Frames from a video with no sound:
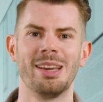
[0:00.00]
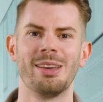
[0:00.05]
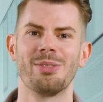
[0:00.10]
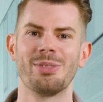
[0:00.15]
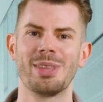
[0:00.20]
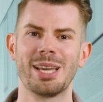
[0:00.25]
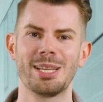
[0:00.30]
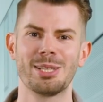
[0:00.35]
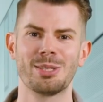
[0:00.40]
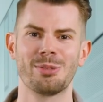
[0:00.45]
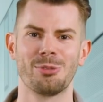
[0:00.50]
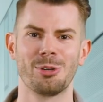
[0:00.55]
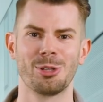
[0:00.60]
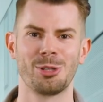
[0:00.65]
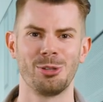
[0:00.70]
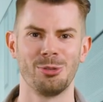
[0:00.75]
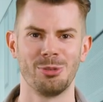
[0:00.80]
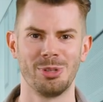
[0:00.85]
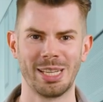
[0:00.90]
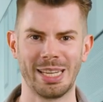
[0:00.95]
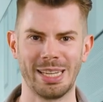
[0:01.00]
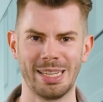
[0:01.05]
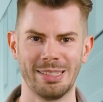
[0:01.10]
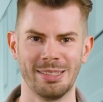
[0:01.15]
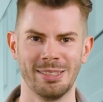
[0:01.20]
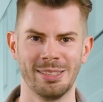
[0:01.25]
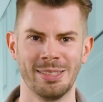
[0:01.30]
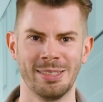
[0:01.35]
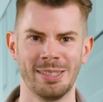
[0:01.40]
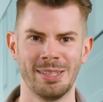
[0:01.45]
Thanks for tuning in.
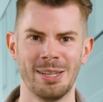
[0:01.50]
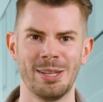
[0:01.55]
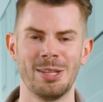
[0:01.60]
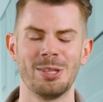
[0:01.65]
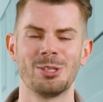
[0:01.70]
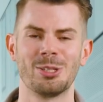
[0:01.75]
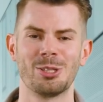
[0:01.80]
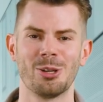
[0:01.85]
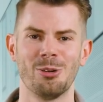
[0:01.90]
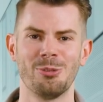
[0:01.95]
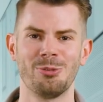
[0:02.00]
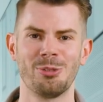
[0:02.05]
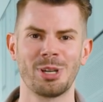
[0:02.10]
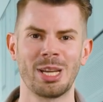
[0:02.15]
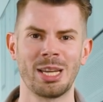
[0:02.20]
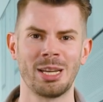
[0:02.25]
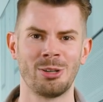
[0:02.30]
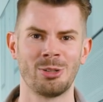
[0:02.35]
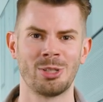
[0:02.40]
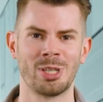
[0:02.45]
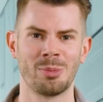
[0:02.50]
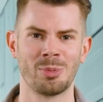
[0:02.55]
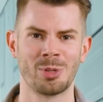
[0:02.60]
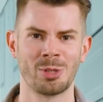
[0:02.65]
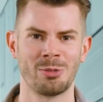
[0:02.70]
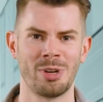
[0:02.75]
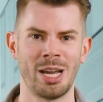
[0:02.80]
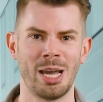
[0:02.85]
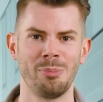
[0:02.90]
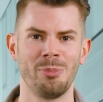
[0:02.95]
Don't forget to
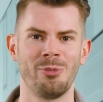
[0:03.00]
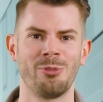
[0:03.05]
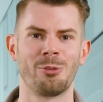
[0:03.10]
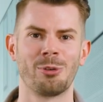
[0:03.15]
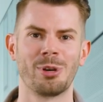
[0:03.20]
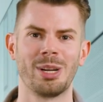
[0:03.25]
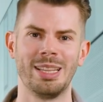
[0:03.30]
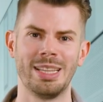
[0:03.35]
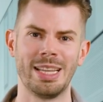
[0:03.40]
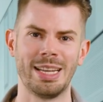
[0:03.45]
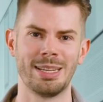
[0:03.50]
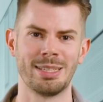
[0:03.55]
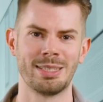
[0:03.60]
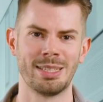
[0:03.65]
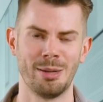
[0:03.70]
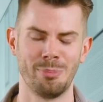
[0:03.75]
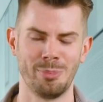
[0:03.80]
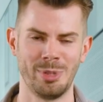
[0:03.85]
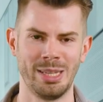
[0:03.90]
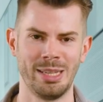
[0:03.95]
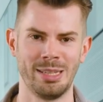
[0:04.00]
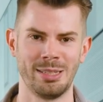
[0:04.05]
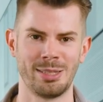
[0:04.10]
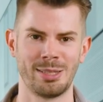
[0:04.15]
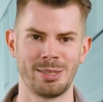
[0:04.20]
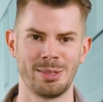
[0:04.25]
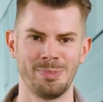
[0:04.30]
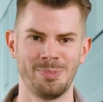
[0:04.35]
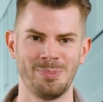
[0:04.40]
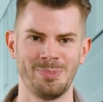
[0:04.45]
subscribe for the latest
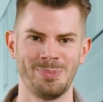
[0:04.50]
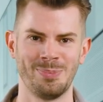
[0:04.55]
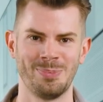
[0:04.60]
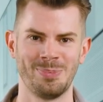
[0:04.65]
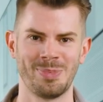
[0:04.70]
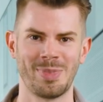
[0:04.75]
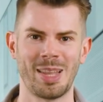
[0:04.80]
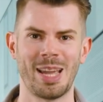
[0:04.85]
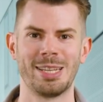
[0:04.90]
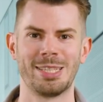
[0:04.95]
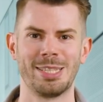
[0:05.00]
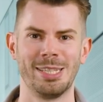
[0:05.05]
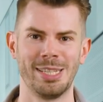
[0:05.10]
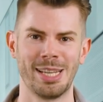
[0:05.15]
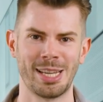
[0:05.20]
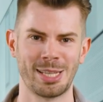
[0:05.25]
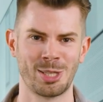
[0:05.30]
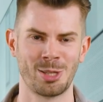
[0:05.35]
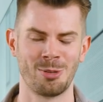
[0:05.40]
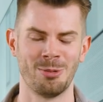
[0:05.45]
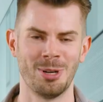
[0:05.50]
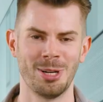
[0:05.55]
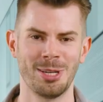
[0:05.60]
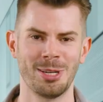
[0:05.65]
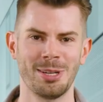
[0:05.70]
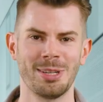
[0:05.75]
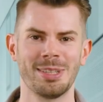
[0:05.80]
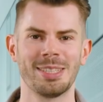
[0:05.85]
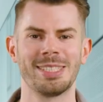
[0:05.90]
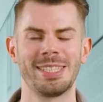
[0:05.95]
updates. Until next
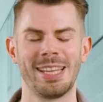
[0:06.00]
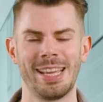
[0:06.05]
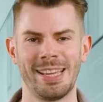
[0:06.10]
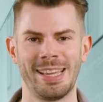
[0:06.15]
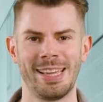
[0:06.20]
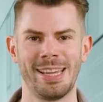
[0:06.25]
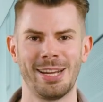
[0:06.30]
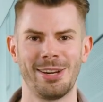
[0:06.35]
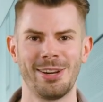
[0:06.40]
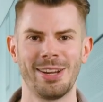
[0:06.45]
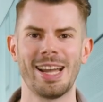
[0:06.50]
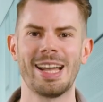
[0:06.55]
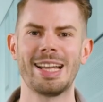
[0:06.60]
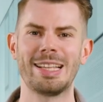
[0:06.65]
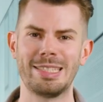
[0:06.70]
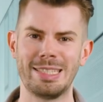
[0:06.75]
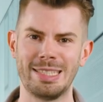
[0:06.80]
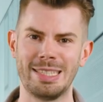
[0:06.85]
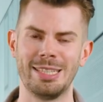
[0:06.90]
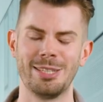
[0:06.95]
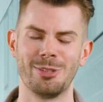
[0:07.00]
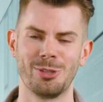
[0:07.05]
quarter, take care and see you